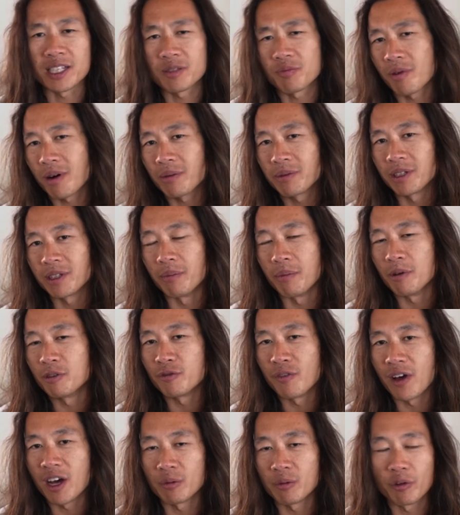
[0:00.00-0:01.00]
probably the
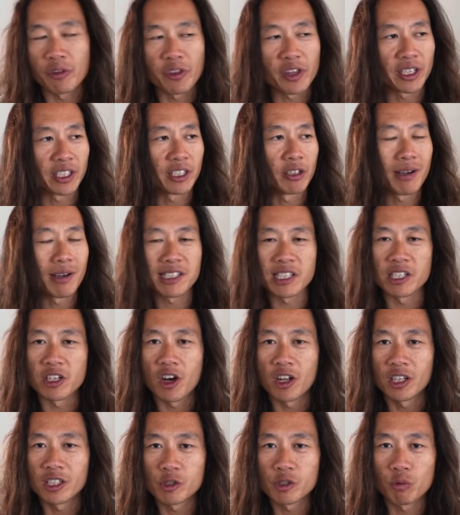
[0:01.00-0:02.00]
most valuable thing. You know, as a
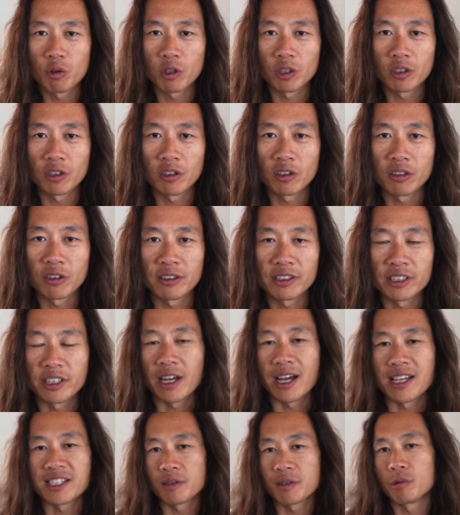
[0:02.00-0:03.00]
knowledge worker,
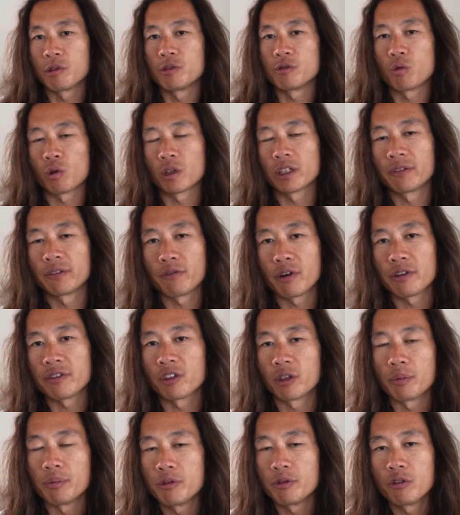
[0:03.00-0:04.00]
as someone who's working in front of
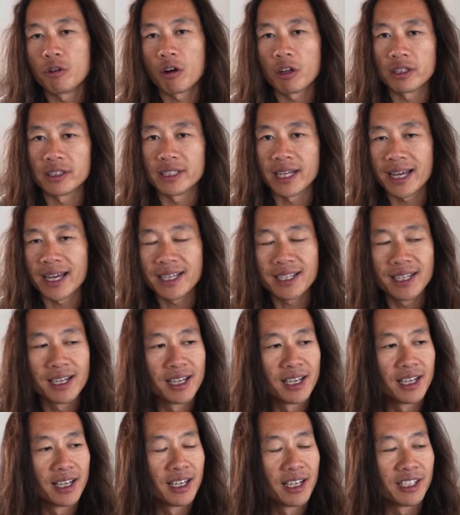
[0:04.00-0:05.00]
the computer all day,
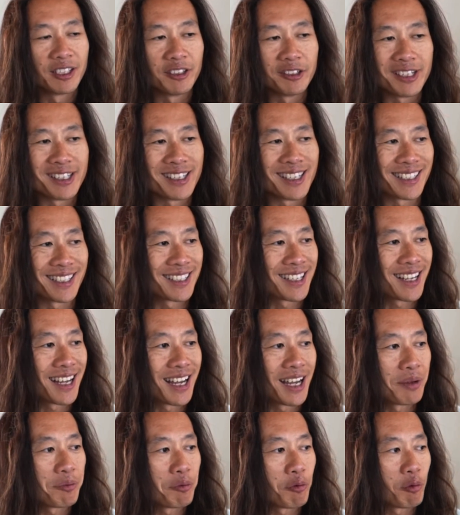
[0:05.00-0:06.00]
you need that
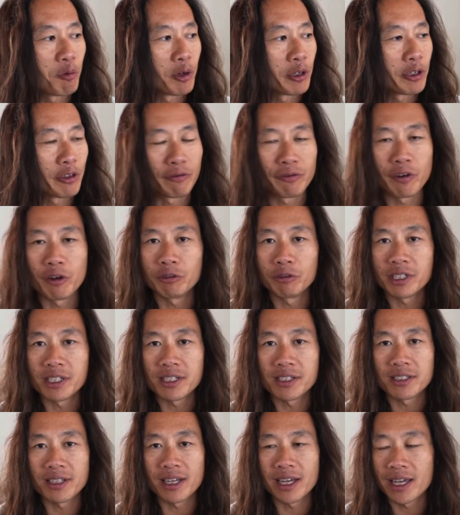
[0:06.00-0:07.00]
time where you're
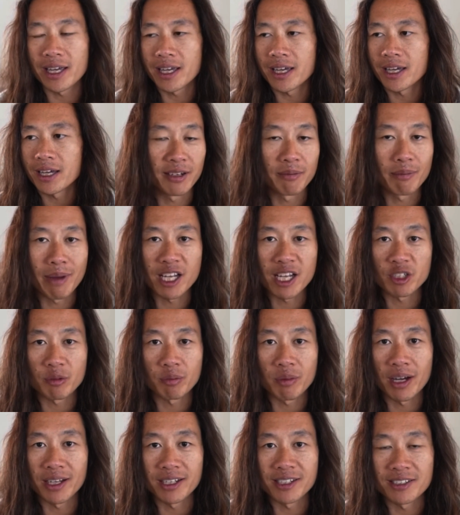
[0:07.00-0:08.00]
focused. And Magic
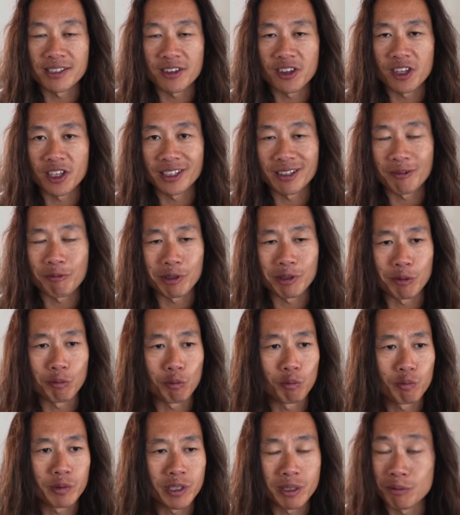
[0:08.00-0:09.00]
Mind is a thing that really
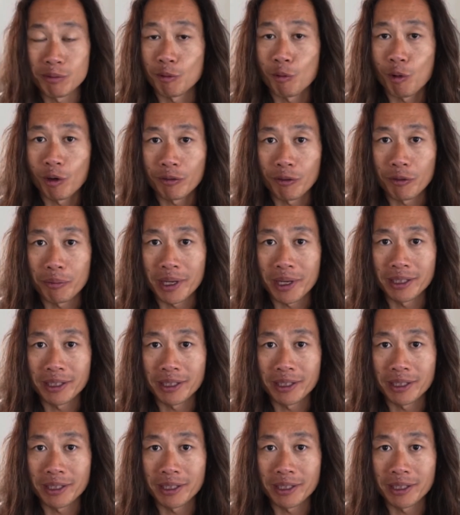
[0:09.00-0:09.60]
seemed to work for me.